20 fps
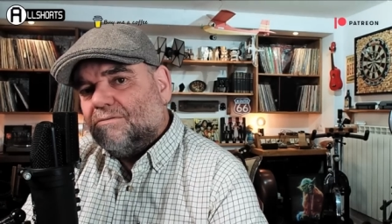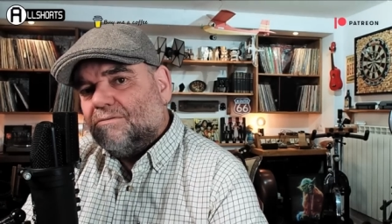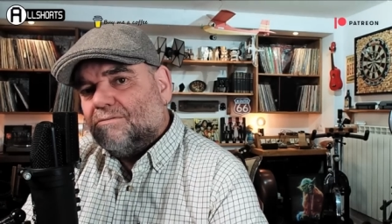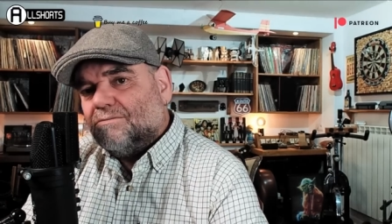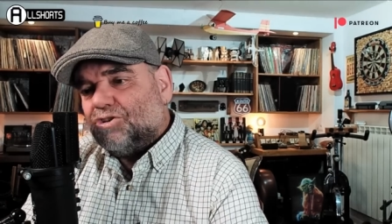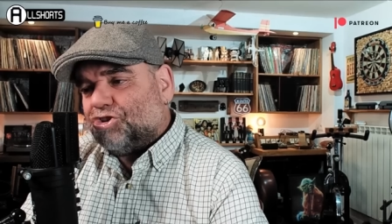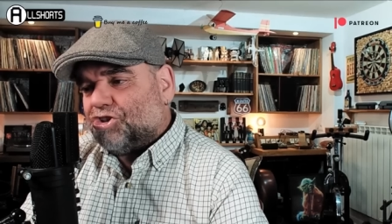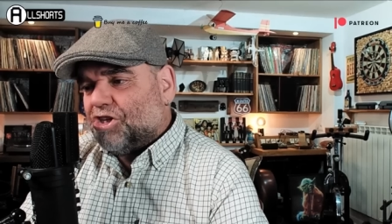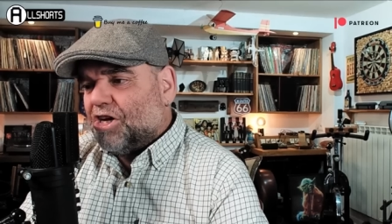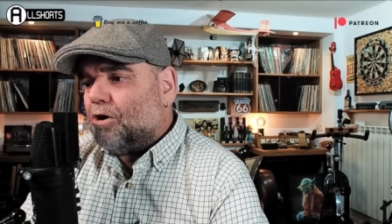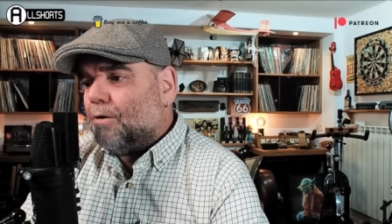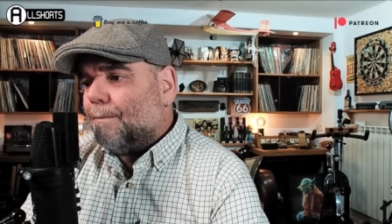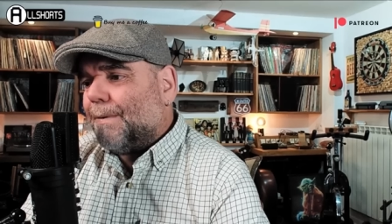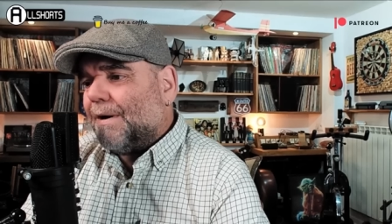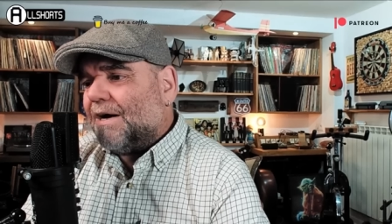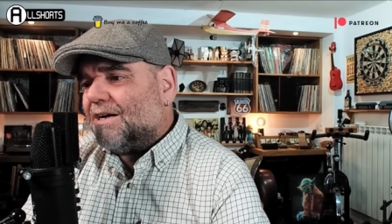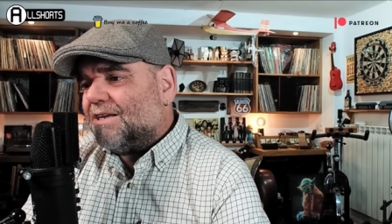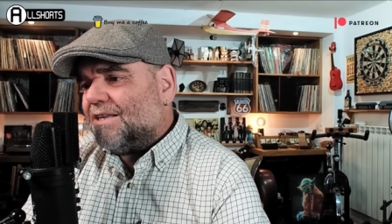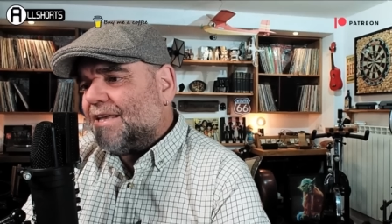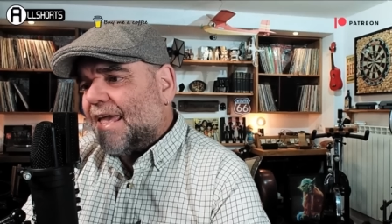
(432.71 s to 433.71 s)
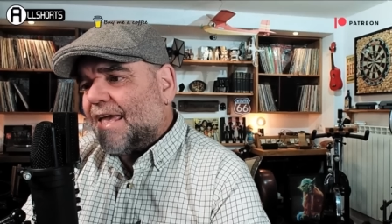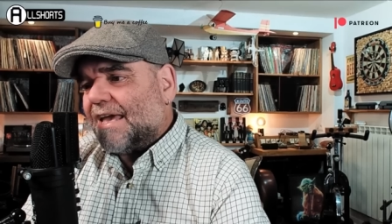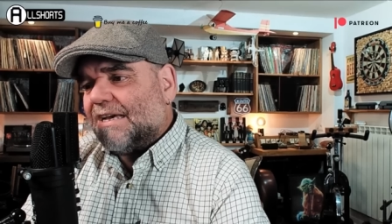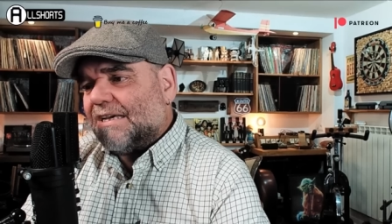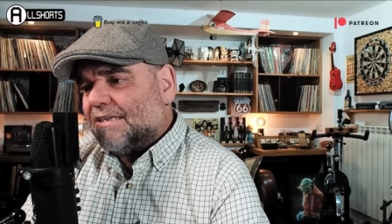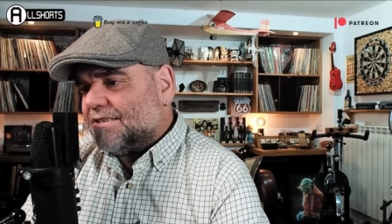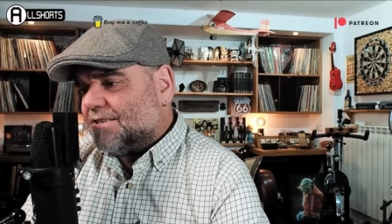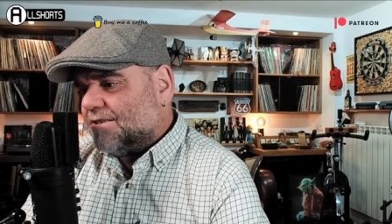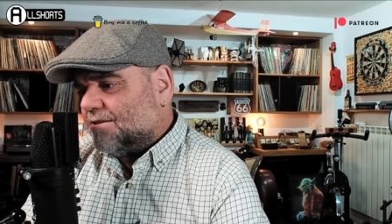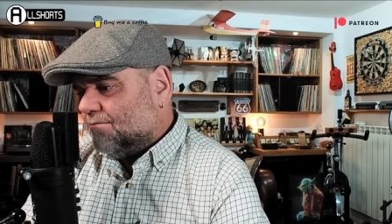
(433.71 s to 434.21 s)
Michel
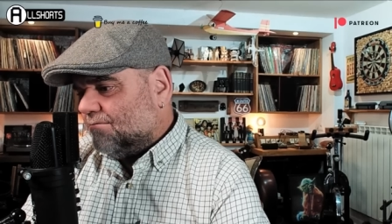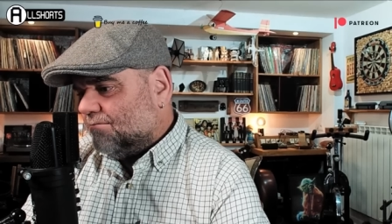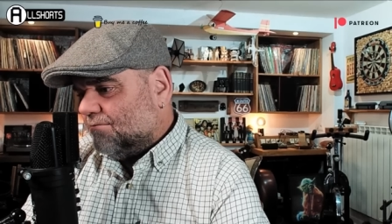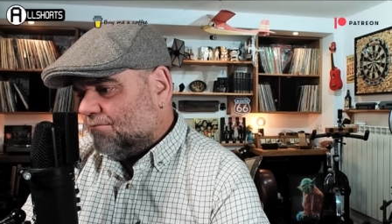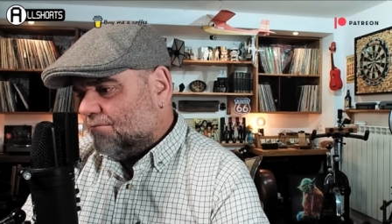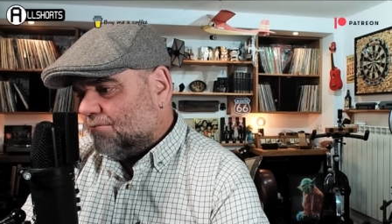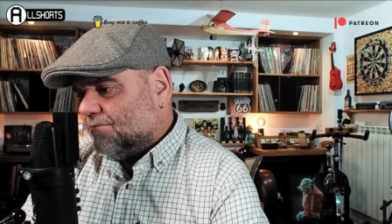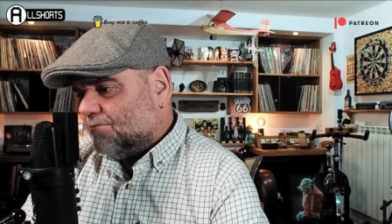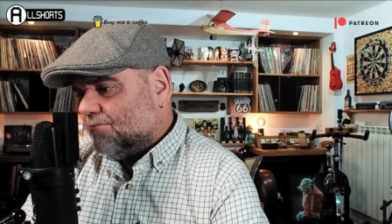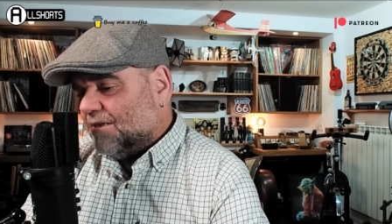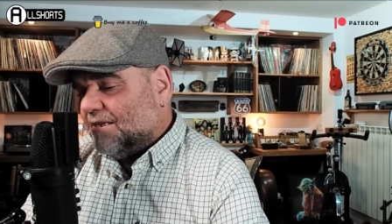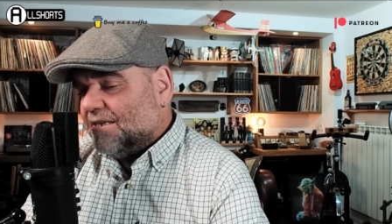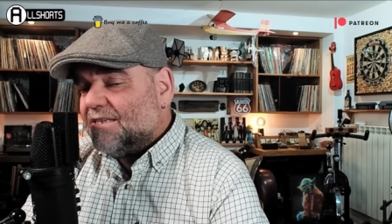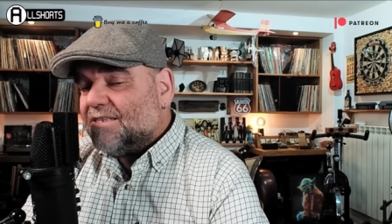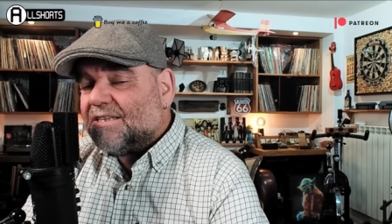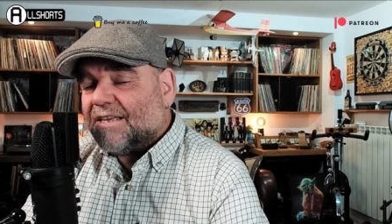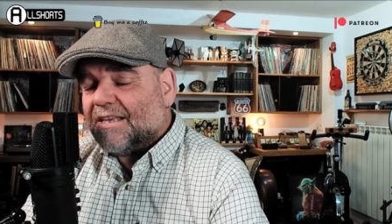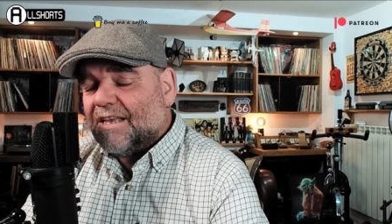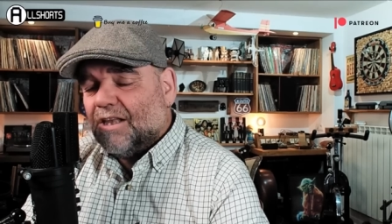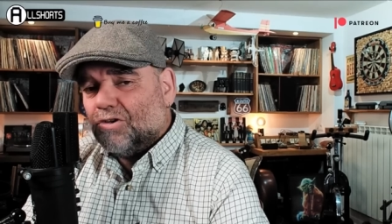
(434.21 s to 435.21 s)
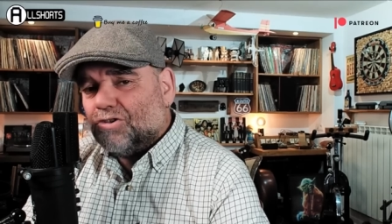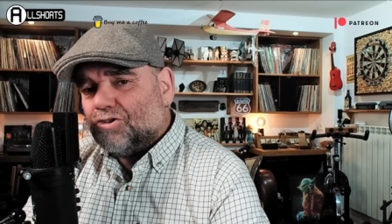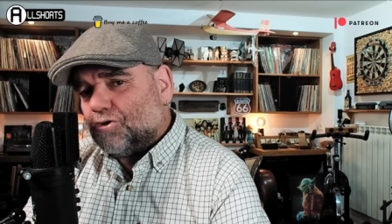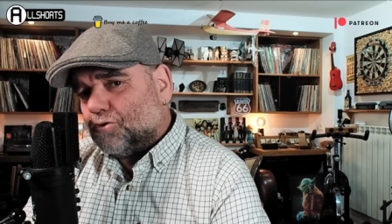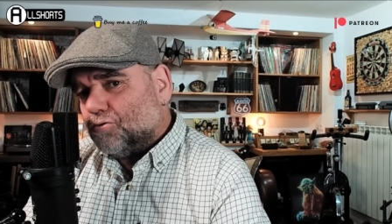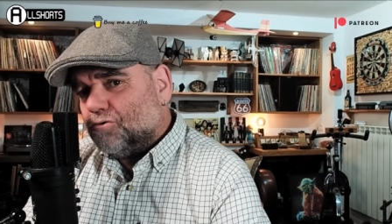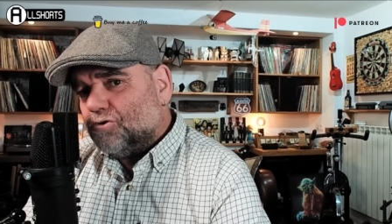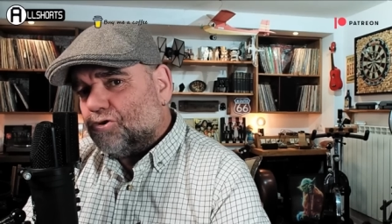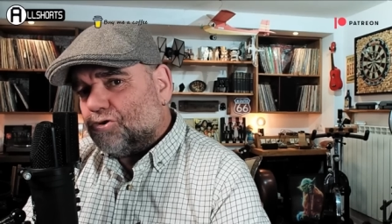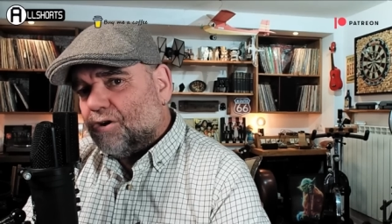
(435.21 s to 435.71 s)
Barnier's, well, he said he lost
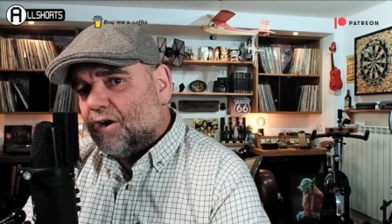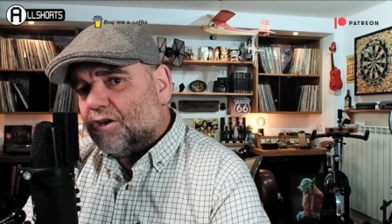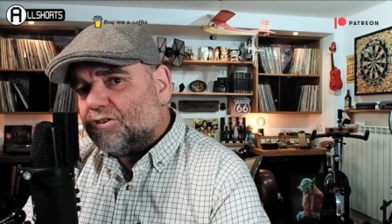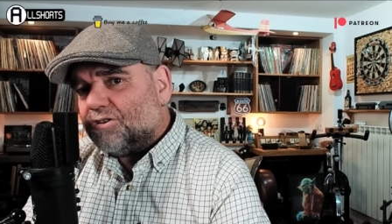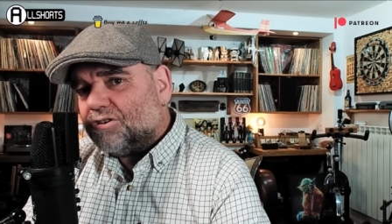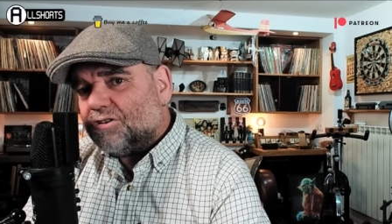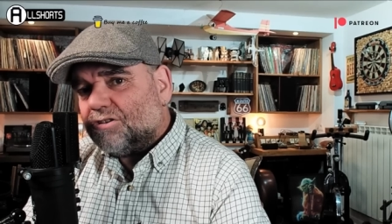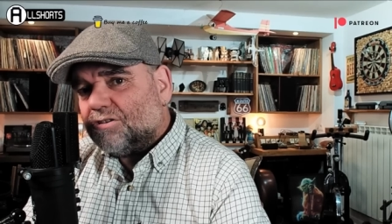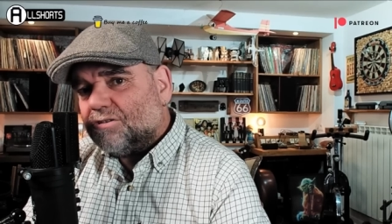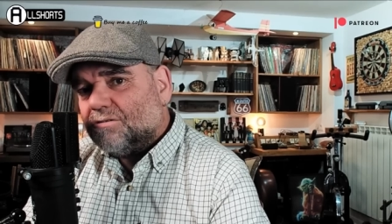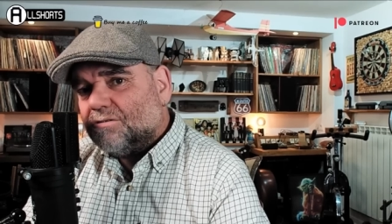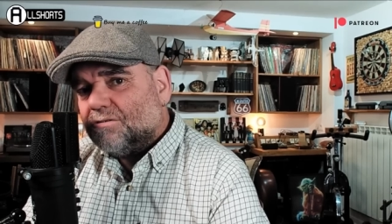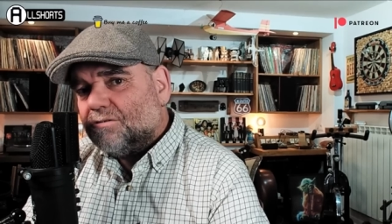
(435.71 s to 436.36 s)
all trust.